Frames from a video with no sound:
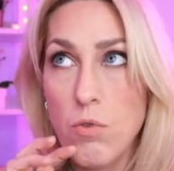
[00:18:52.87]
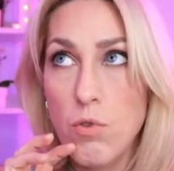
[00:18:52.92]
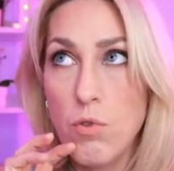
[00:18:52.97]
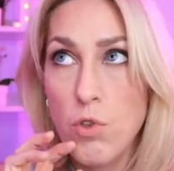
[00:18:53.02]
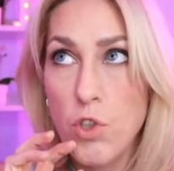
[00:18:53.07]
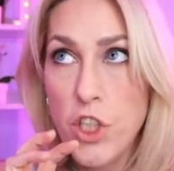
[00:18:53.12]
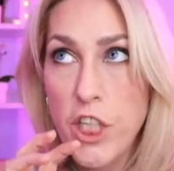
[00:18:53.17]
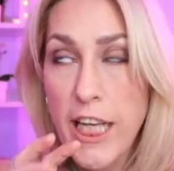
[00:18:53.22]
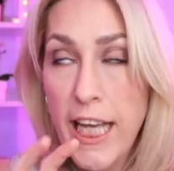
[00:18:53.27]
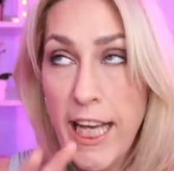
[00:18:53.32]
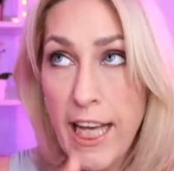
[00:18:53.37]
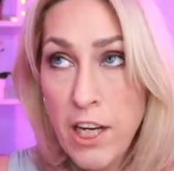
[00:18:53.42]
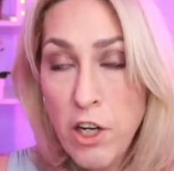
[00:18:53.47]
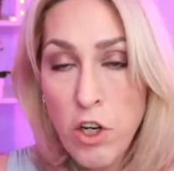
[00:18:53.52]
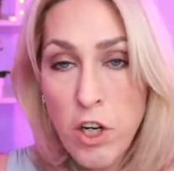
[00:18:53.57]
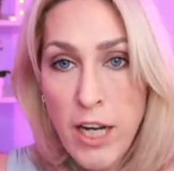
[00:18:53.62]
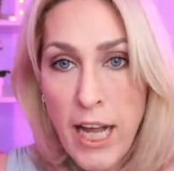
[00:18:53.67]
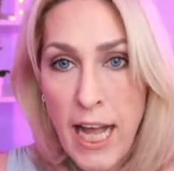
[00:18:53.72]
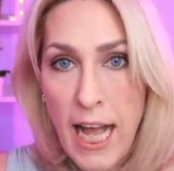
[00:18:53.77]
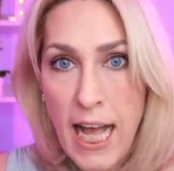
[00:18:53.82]
She
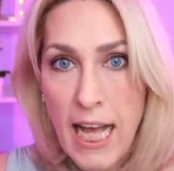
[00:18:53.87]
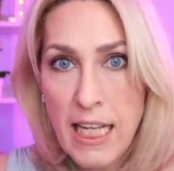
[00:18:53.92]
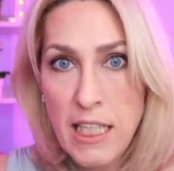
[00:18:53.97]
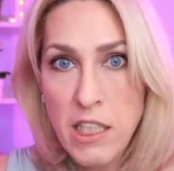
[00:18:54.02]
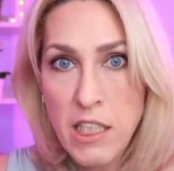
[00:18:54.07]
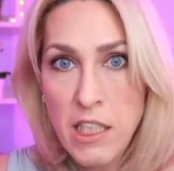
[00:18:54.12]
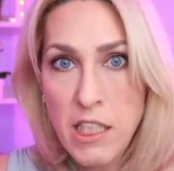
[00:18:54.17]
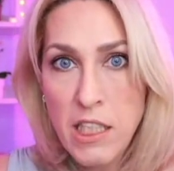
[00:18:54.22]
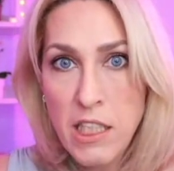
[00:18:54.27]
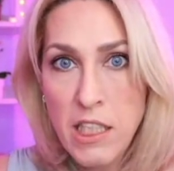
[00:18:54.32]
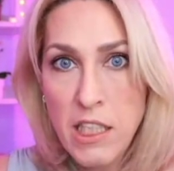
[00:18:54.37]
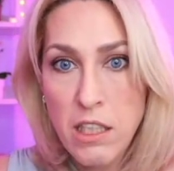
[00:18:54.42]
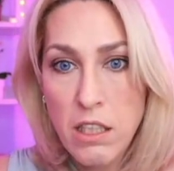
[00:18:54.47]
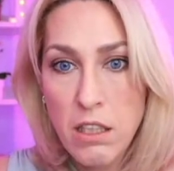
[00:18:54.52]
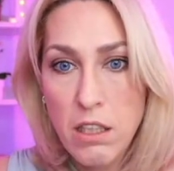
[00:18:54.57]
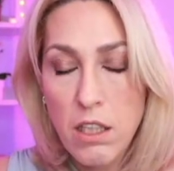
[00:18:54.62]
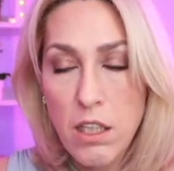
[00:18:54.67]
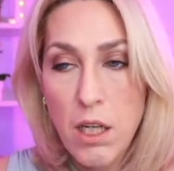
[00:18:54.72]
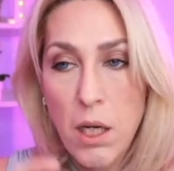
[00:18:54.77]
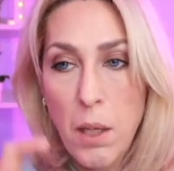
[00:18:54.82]
hit her head,
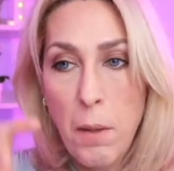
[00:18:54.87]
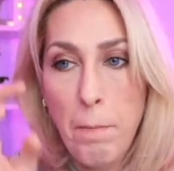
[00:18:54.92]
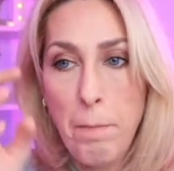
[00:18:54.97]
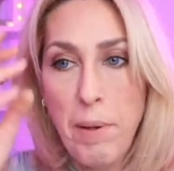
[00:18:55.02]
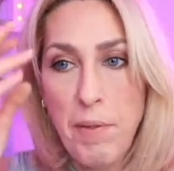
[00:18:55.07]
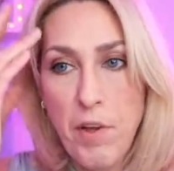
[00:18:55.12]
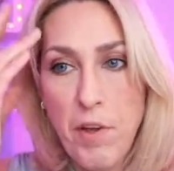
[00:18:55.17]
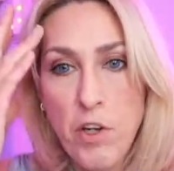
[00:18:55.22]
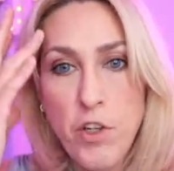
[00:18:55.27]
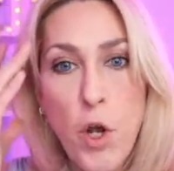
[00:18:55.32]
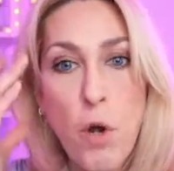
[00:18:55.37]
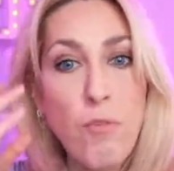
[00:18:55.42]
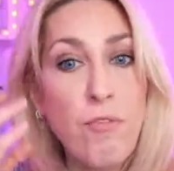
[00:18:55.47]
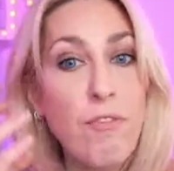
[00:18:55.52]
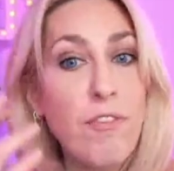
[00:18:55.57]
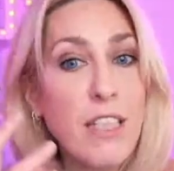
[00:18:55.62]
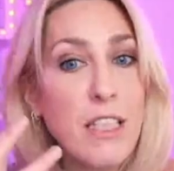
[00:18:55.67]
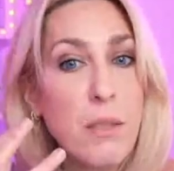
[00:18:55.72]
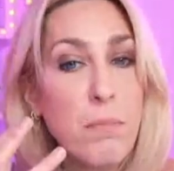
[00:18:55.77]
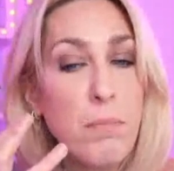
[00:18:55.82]
but there
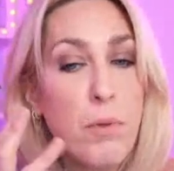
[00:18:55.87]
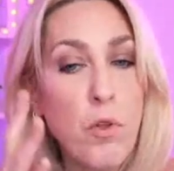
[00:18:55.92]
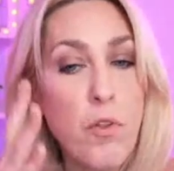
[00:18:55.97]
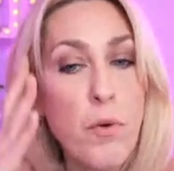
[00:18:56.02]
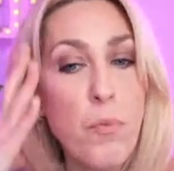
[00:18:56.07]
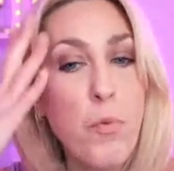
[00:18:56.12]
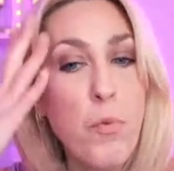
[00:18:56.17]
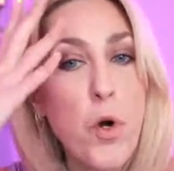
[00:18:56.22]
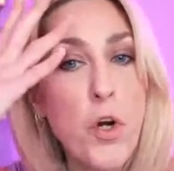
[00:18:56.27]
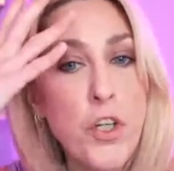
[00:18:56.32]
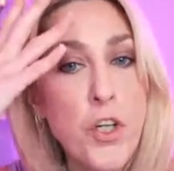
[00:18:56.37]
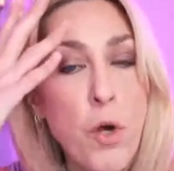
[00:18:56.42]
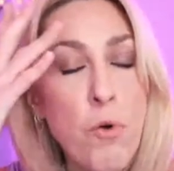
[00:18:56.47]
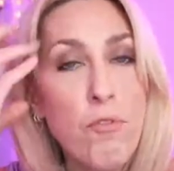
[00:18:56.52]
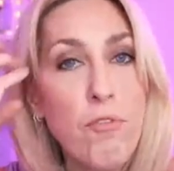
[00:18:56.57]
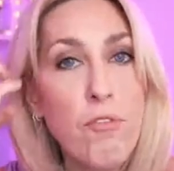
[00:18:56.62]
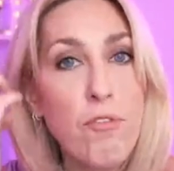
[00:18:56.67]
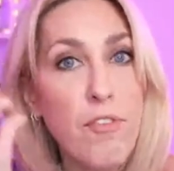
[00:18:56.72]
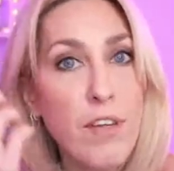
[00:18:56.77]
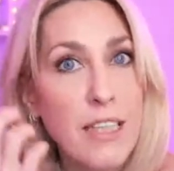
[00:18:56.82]
were
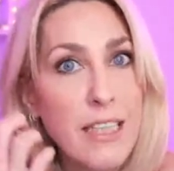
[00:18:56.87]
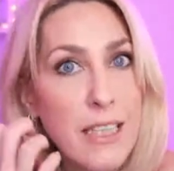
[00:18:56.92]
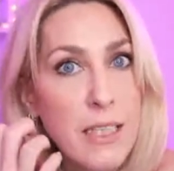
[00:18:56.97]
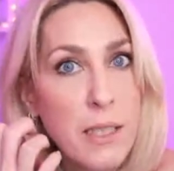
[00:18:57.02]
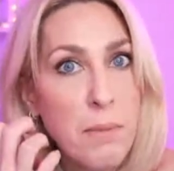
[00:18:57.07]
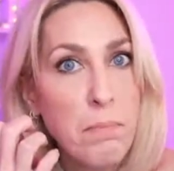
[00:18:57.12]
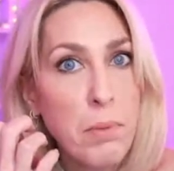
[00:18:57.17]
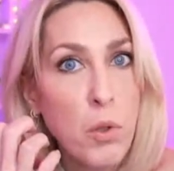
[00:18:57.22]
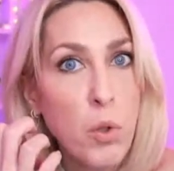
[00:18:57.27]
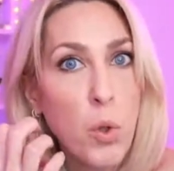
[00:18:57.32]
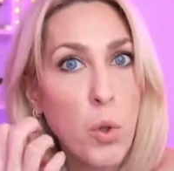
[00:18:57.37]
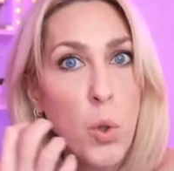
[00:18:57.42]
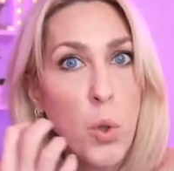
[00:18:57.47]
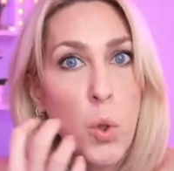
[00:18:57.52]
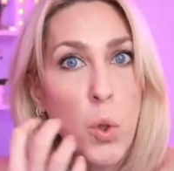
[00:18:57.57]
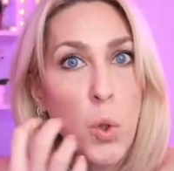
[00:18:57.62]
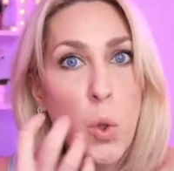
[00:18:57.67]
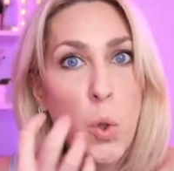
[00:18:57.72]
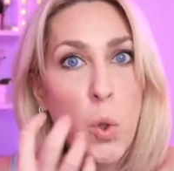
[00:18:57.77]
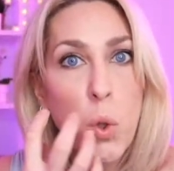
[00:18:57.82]
no
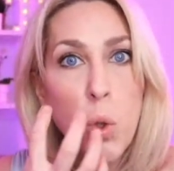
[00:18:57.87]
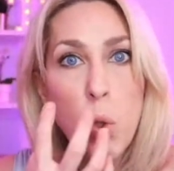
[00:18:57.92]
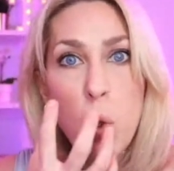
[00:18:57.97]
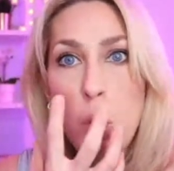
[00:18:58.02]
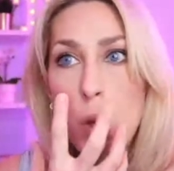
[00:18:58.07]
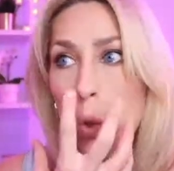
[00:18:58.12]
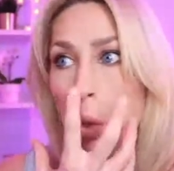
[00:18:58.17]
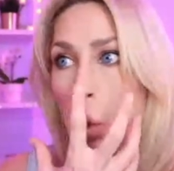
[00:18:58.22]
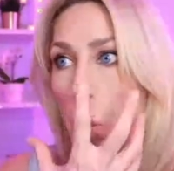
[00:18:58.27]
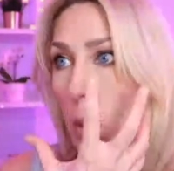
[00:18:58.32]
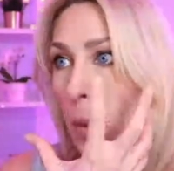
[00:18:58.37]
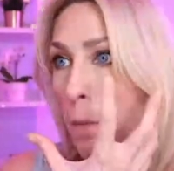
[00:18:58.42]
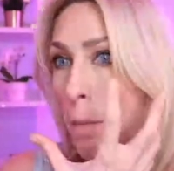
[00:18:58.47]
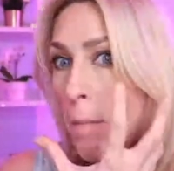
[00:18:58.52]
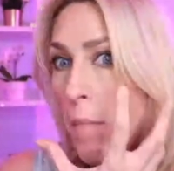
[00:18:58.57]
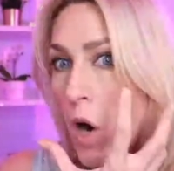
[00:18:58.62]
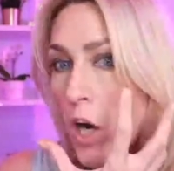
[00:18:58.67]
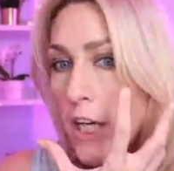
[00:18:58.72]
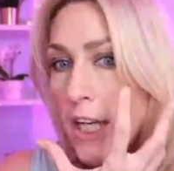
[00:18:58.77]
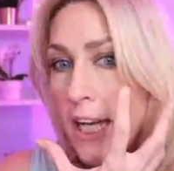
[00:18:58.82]
visible
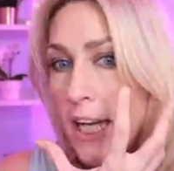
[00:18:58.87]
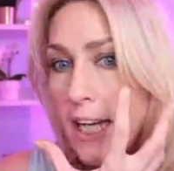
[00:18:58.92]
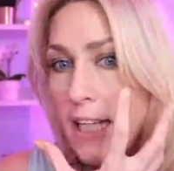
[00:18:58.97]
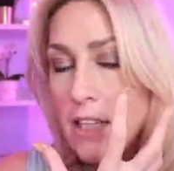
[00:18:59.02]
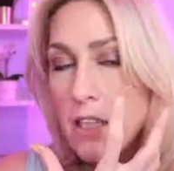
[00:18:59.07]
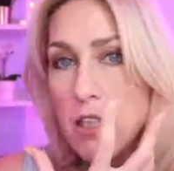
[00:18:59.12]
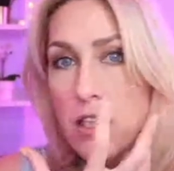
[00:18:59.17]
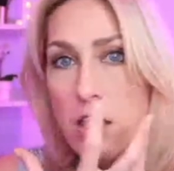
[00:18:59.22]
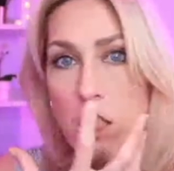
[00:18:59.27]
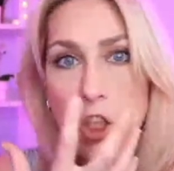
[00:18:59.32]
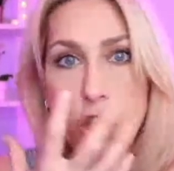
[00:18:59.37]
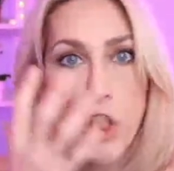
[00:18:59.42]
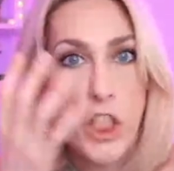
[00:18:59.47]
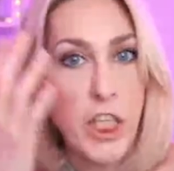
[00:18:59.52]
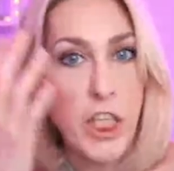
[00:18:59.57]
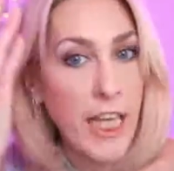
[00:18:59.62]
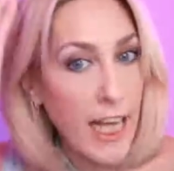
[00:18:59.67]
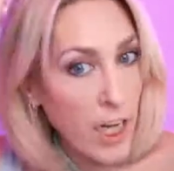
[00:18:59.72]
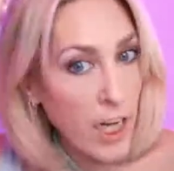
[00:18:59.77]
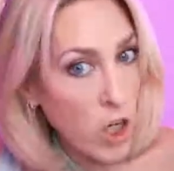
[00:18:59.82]
markings because she
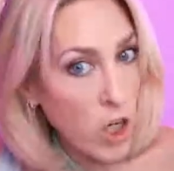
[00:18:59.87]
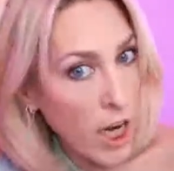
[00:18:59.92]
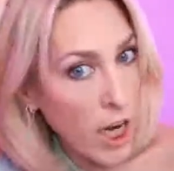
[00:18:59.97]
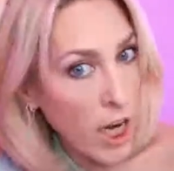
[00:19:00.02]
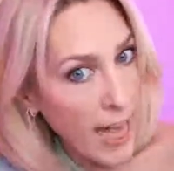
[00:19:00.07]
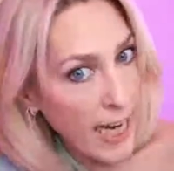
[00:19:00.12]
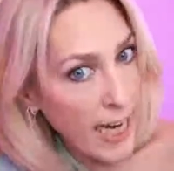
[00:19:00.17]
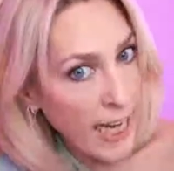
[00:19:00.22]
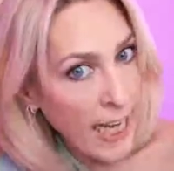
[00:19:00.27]
hit her head